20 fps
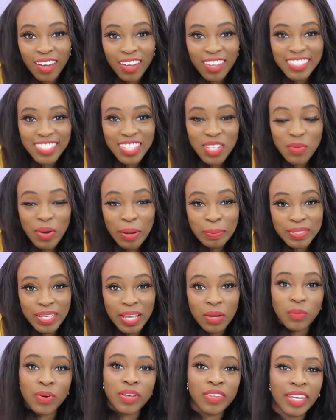to the
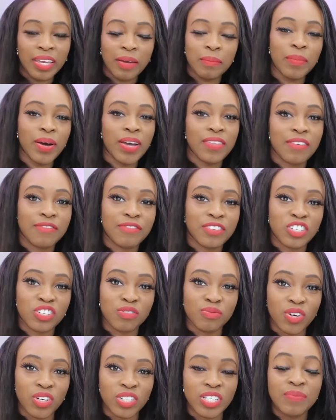website where they can buy that
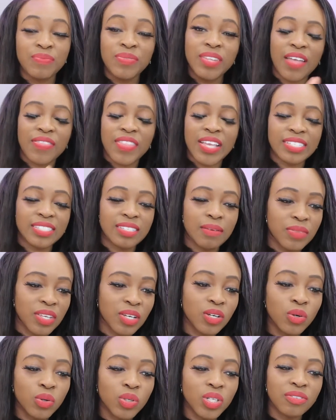fishing rod. And that's
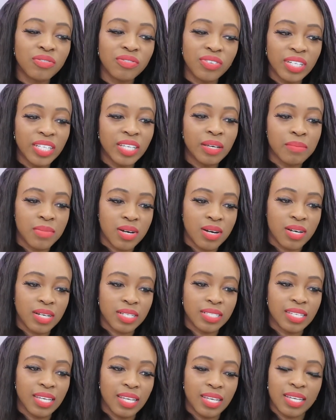something called affiliate
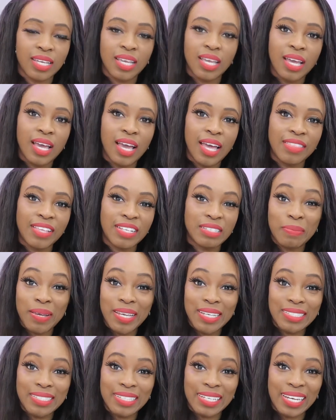marketing, and that's
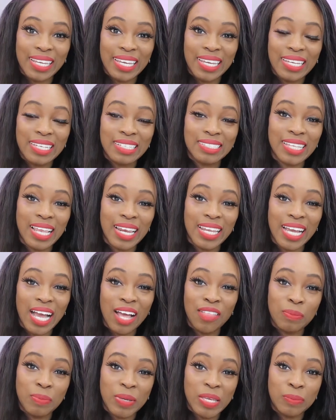basically selling
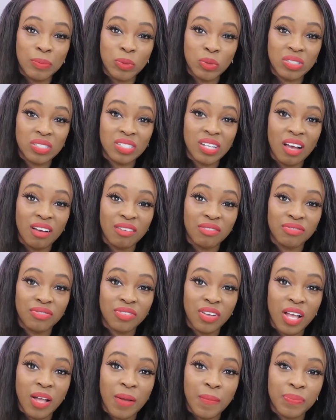other people's stuff.
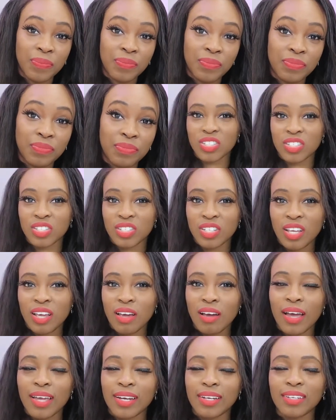
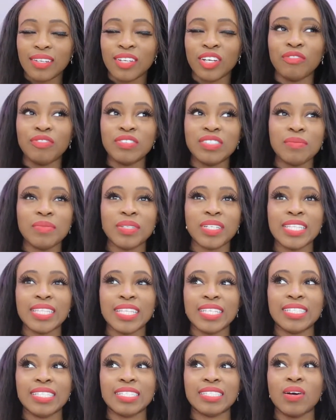And for something like
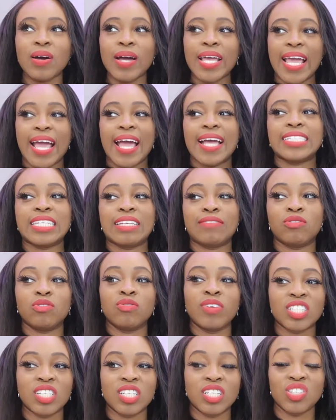this, it's quite handy if you've
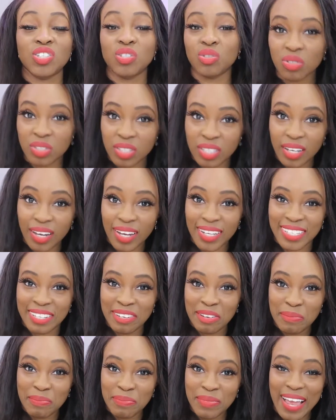actually used the
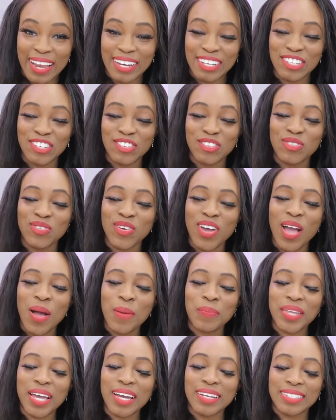item and you
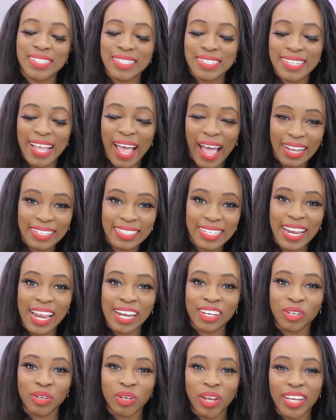understand it
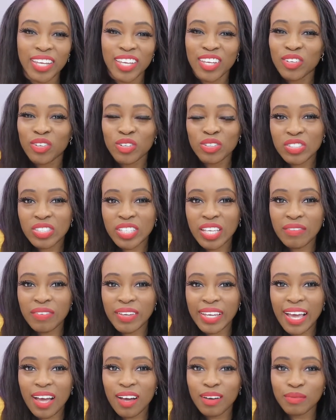and you like it. You're not just
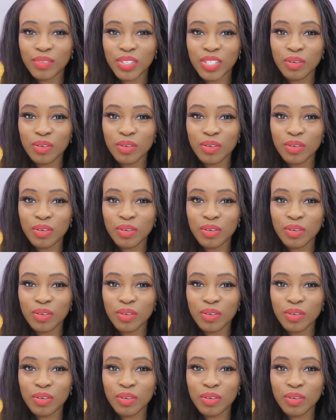giving out,